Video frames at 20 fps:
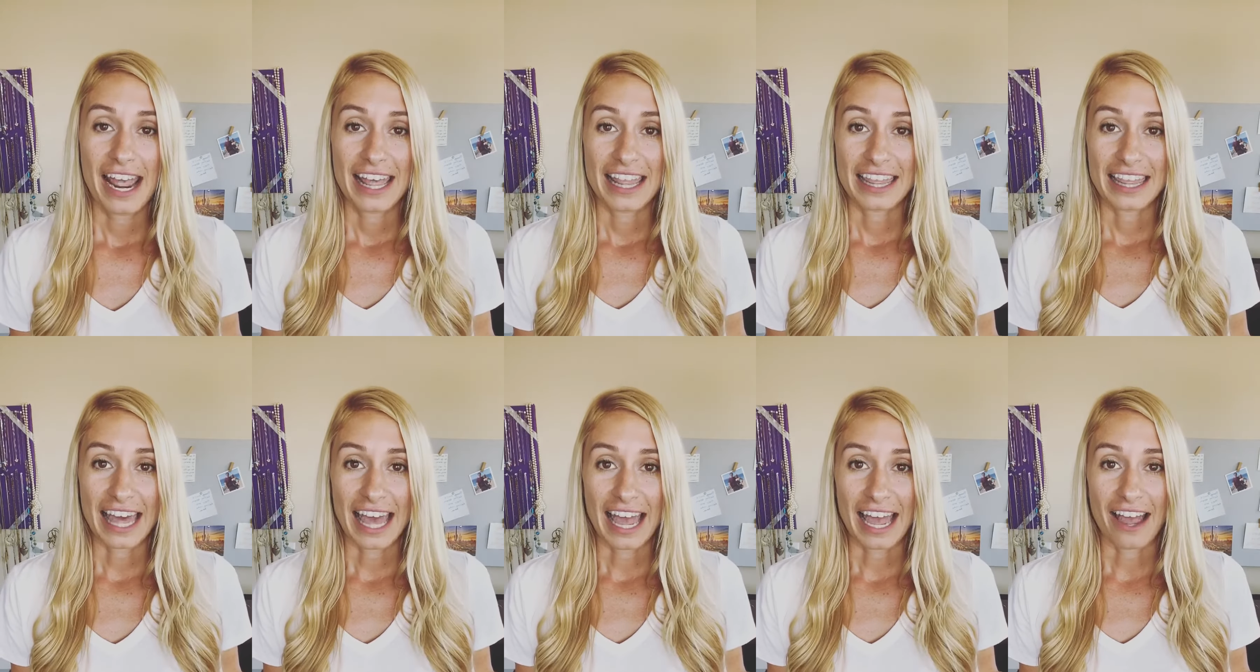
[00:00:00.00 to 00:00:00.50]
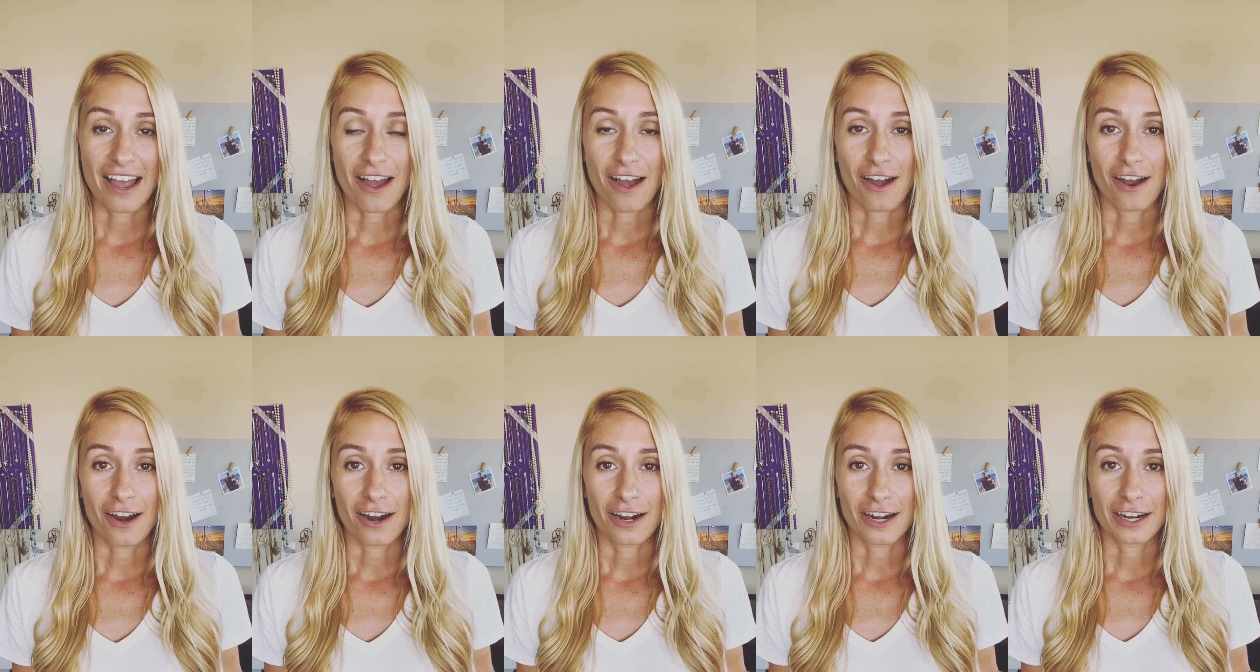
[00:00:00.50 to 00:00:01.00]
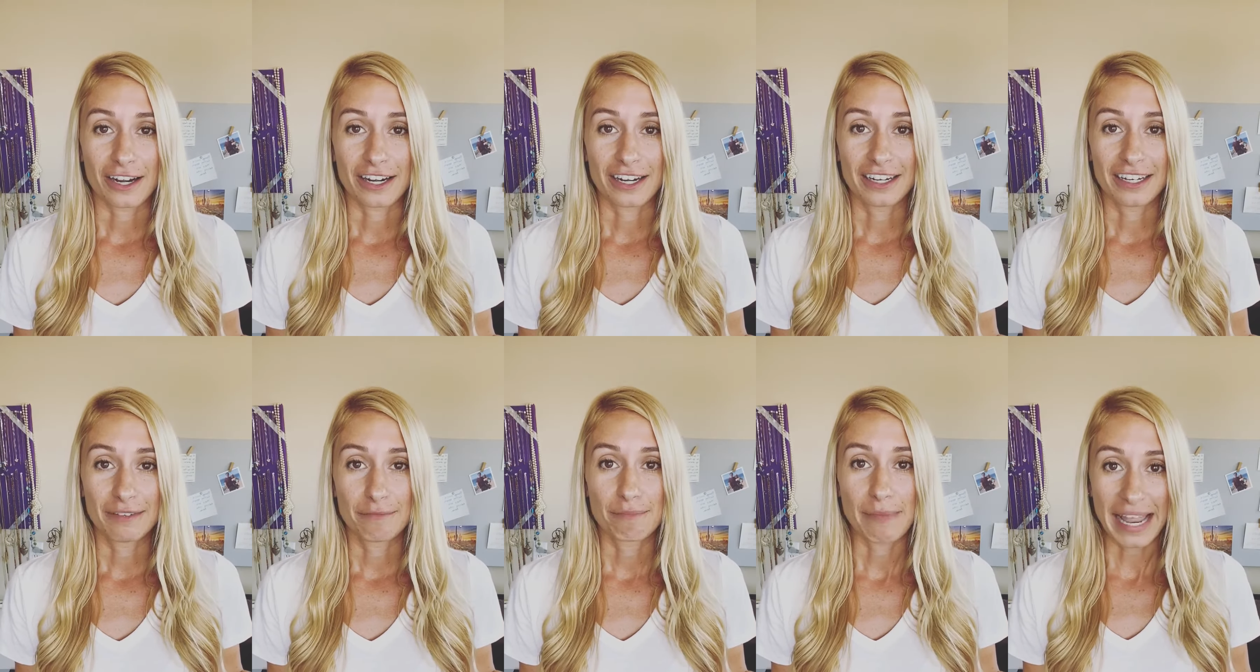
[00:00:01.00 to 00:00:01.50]
that are
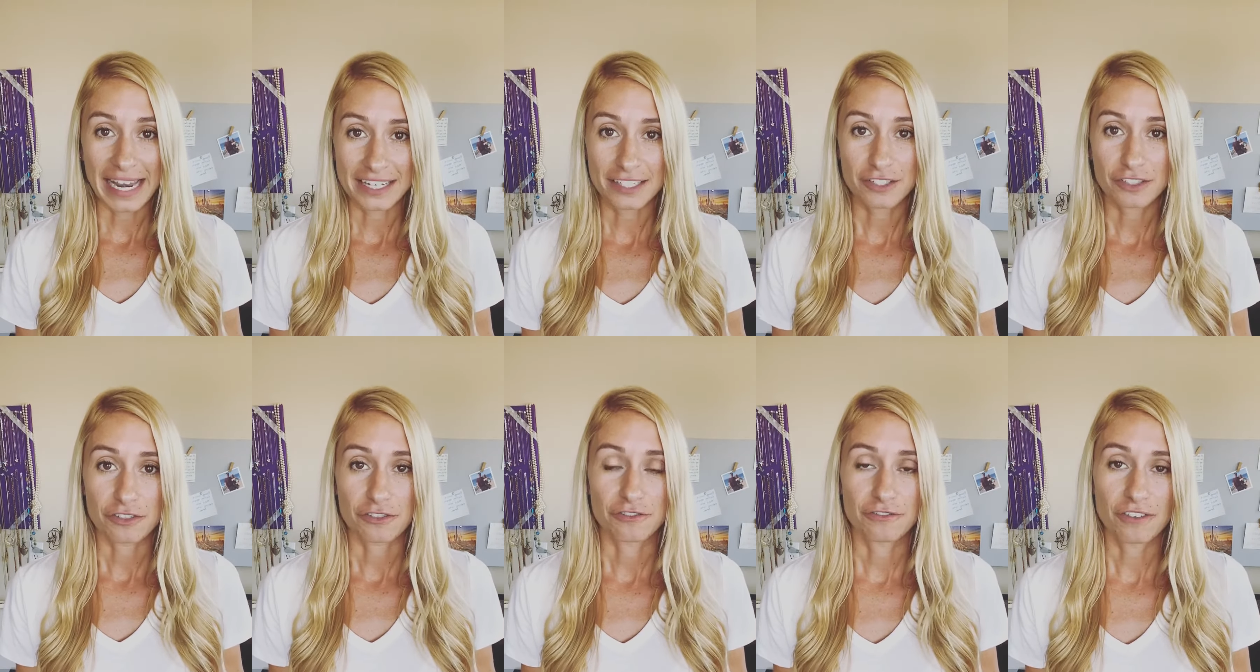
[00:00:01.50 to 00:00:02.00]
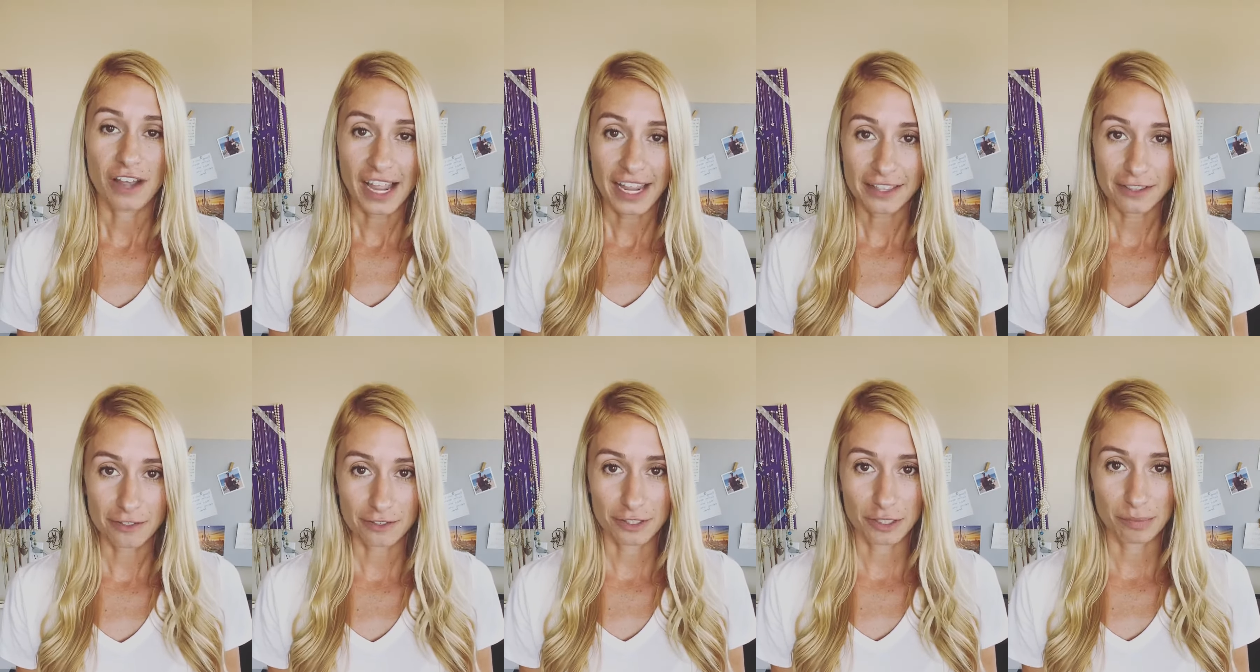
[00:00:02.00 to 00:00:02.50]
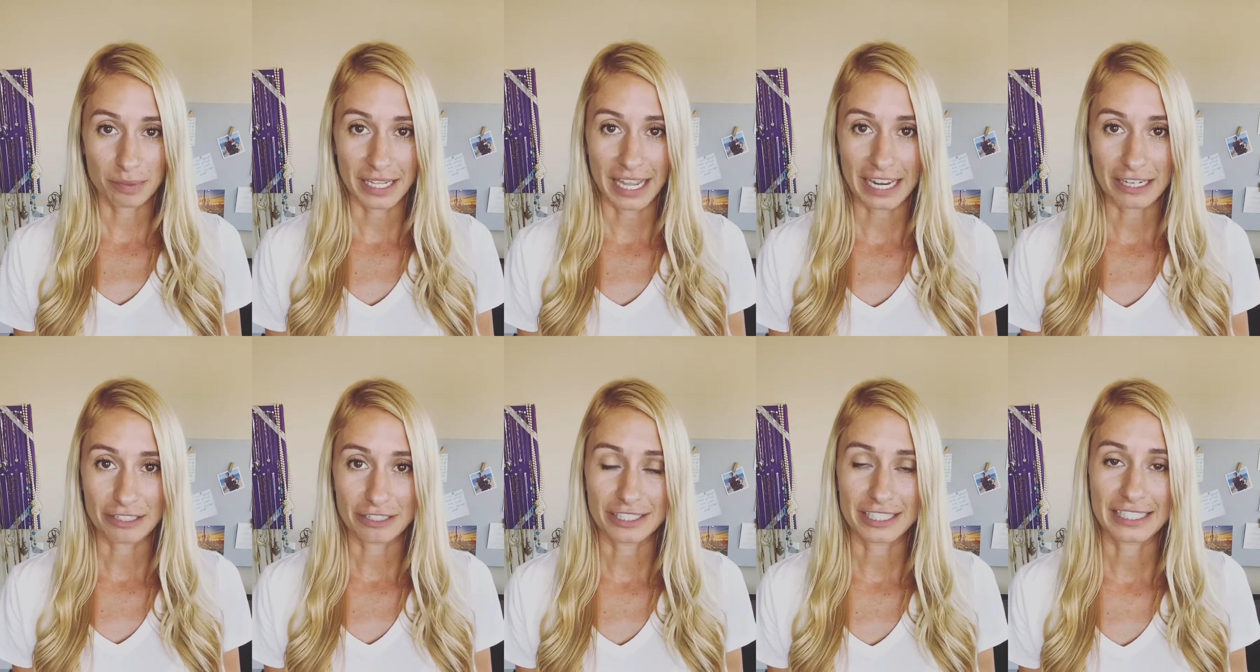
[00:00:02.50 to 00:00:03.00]
meant to find those
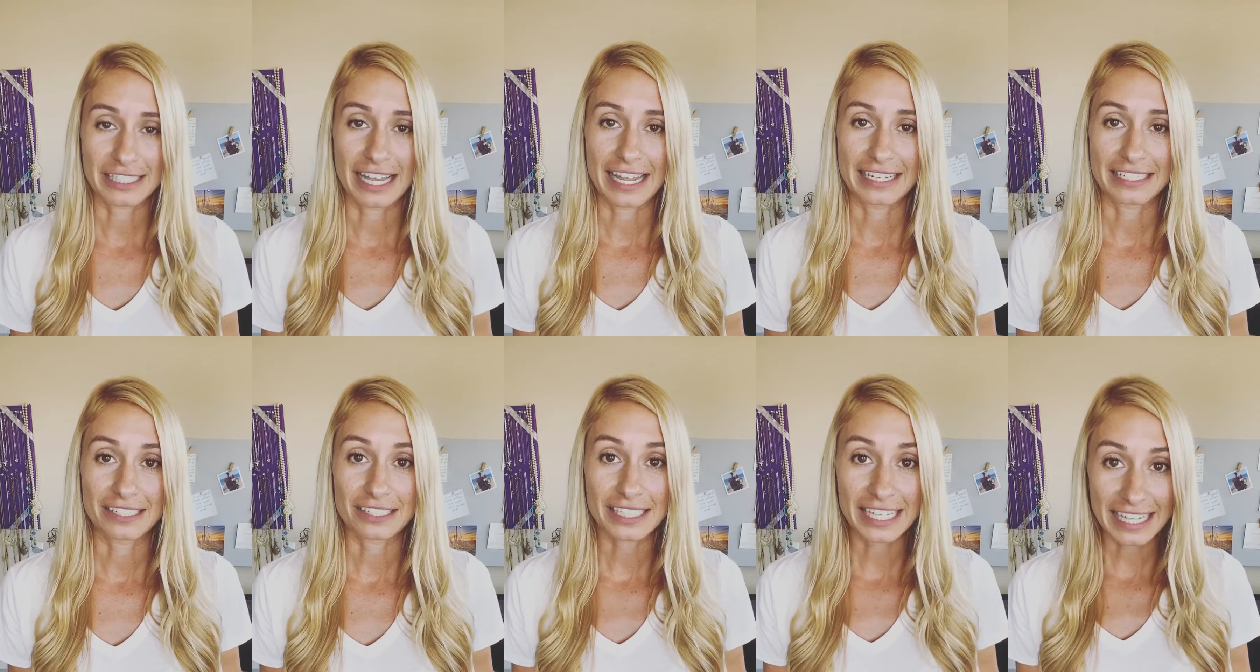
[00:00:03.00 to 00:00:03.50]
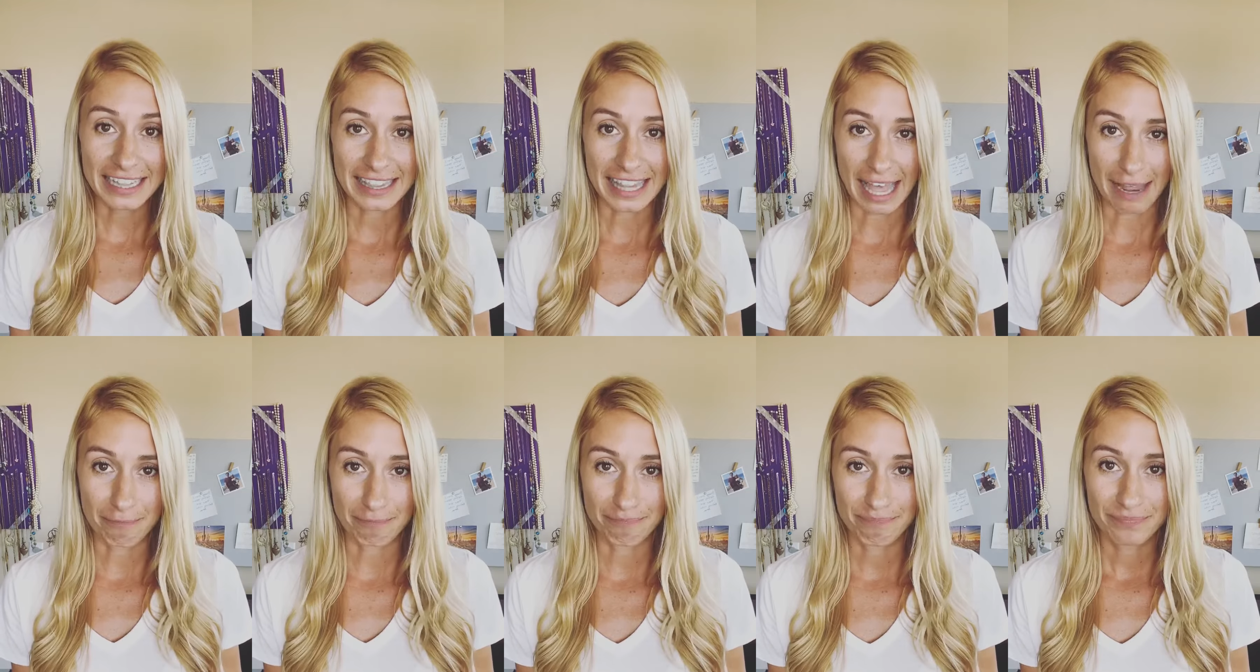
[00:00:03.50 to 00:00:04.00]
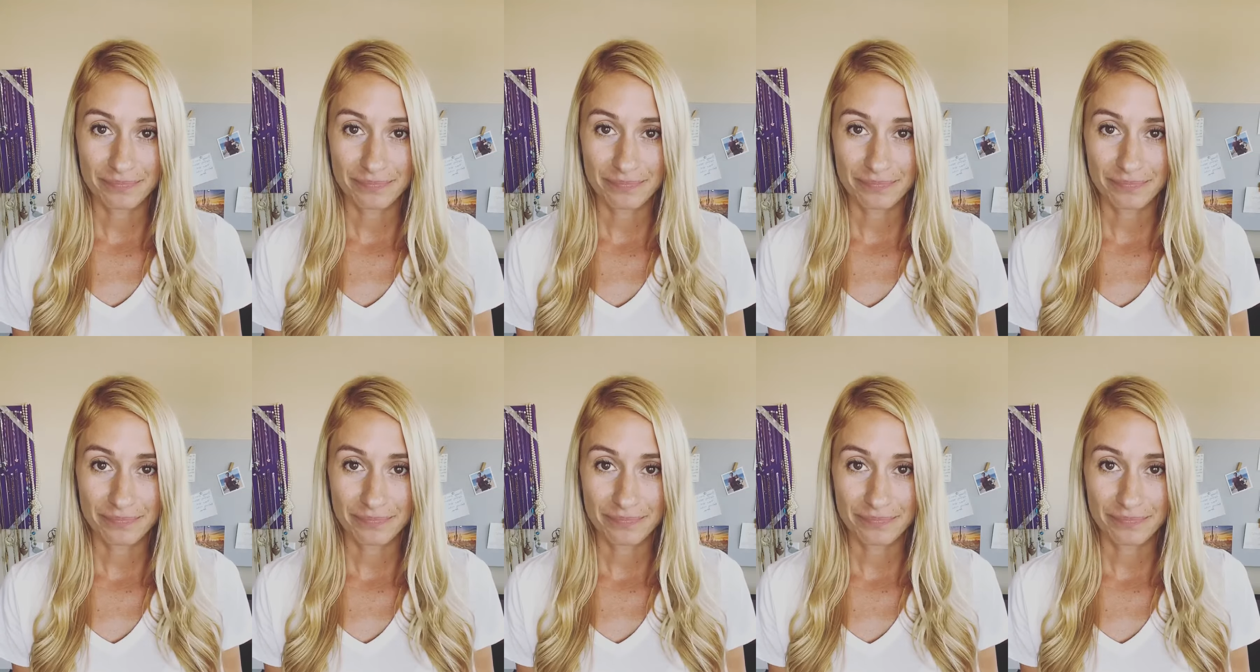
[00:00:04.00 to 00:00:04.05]
duplications and then delete them?